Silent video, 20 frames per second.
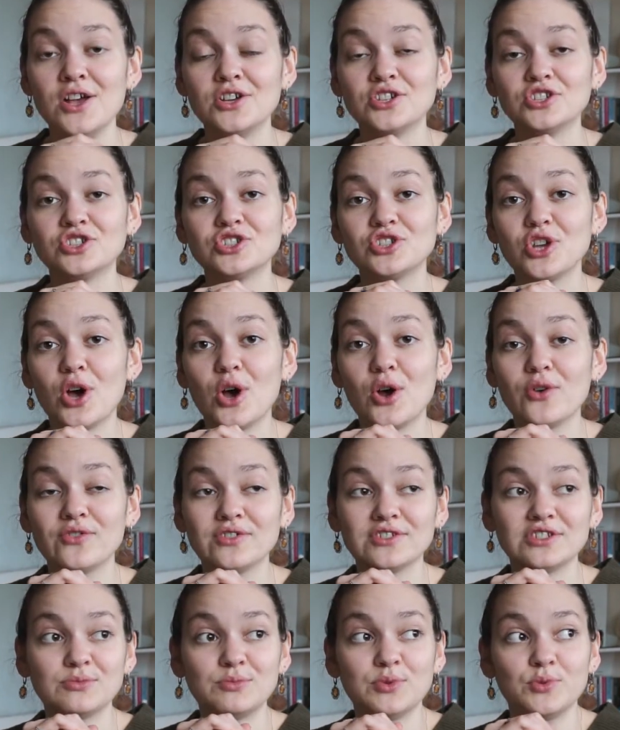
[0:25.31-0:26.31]
So for
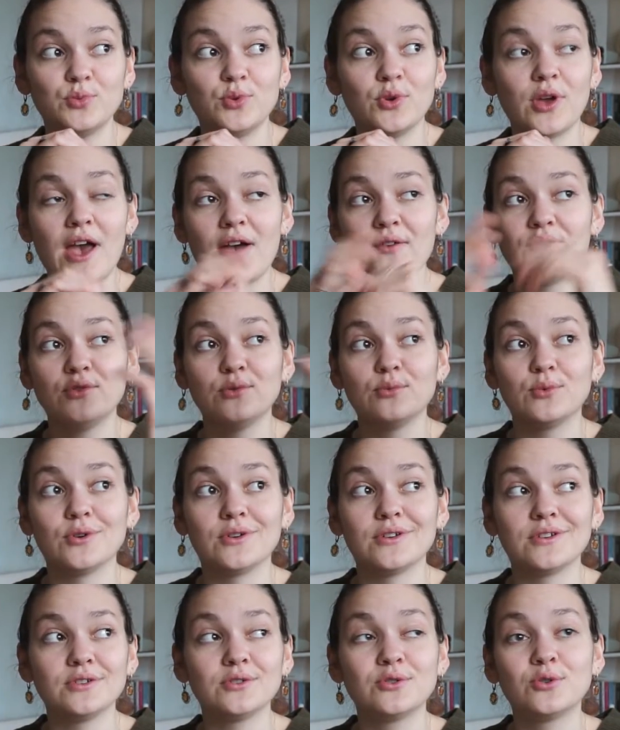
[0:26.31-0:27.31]
example, you have the
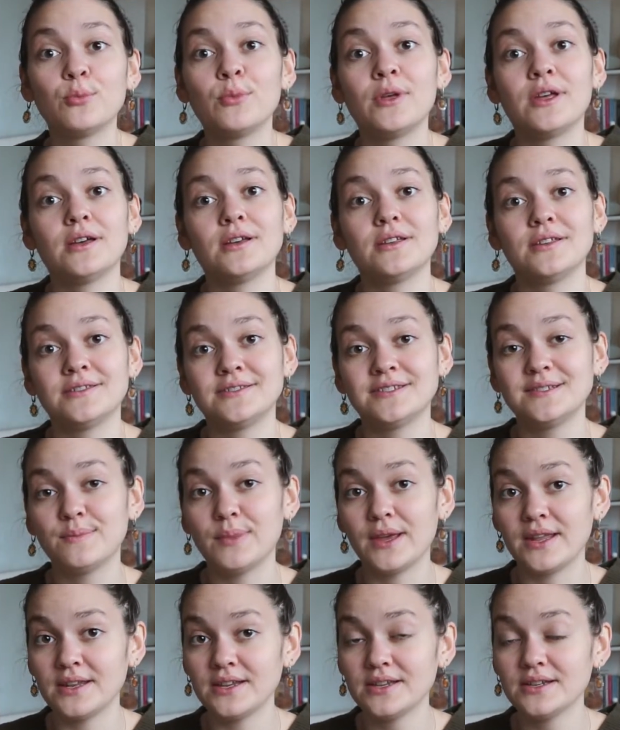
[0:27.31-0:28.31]
word comer in
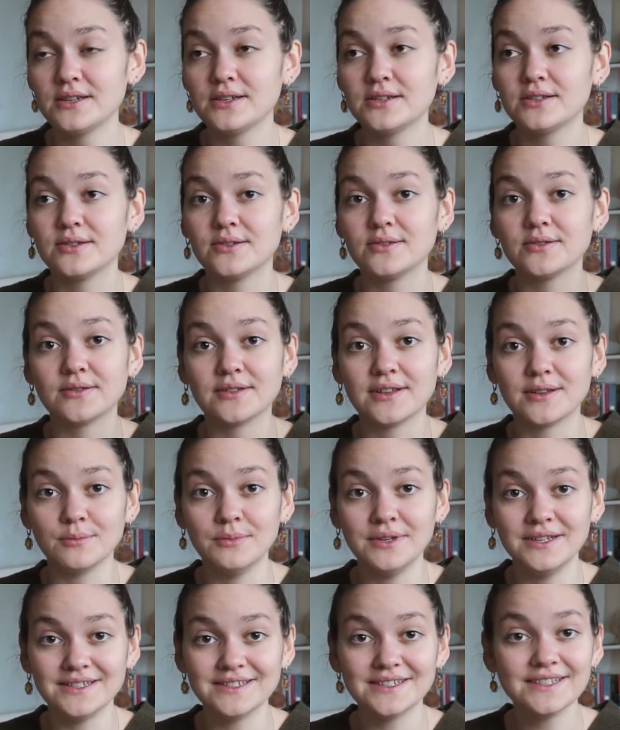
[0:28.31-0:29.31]
Spanish, so that
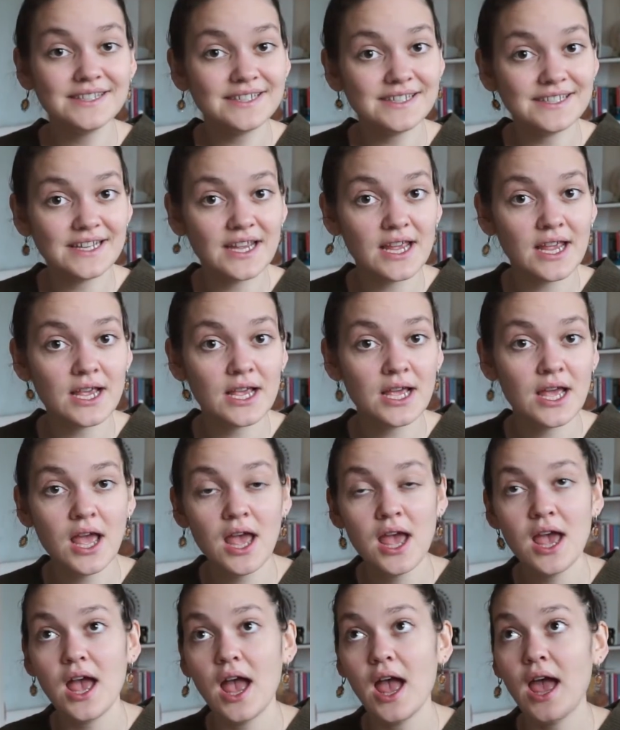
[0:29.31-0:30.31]
means eating.
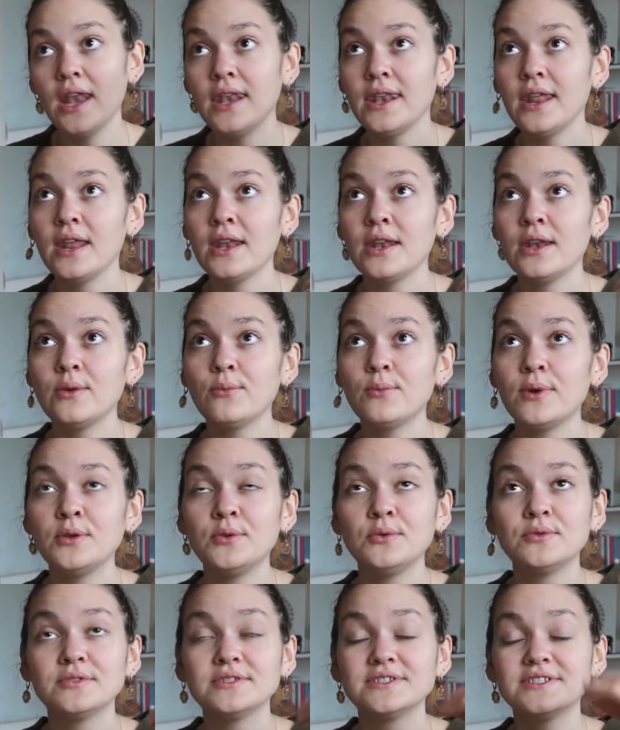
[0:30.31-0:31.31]
And then when
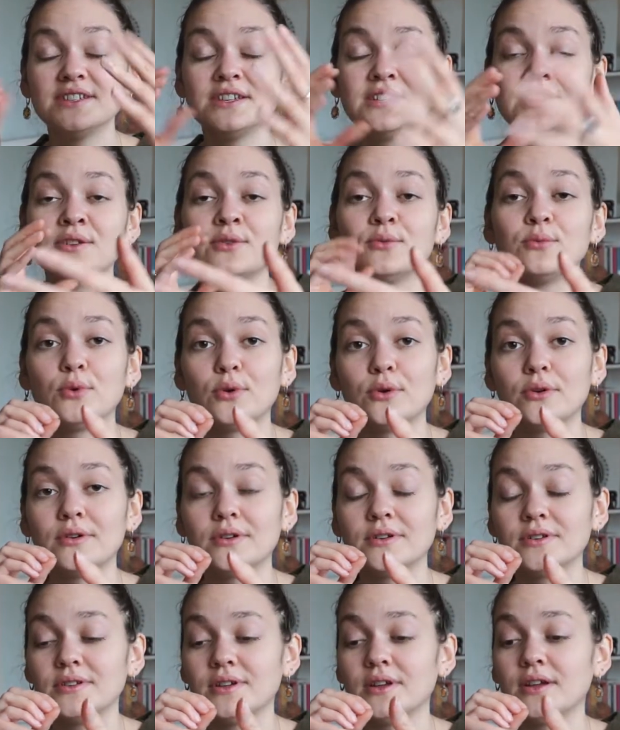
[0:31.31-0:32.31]
you're seeing the
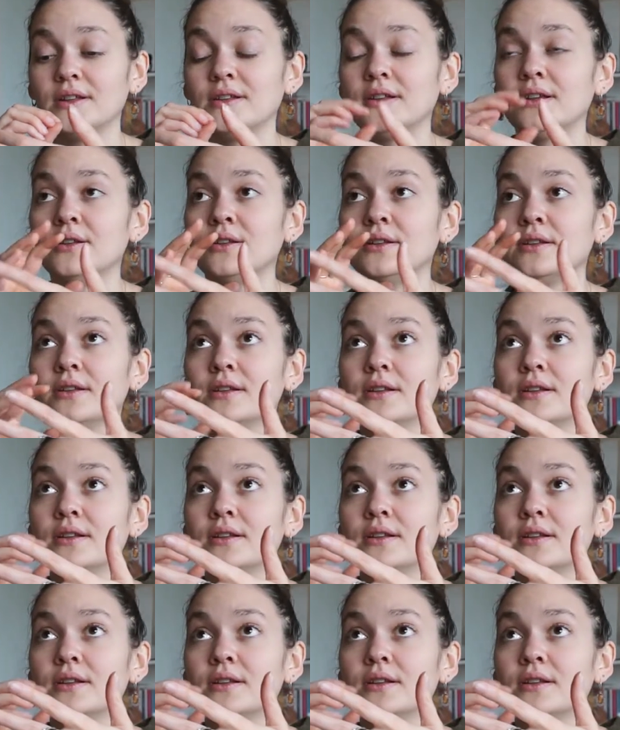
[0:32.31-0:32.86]
word, and then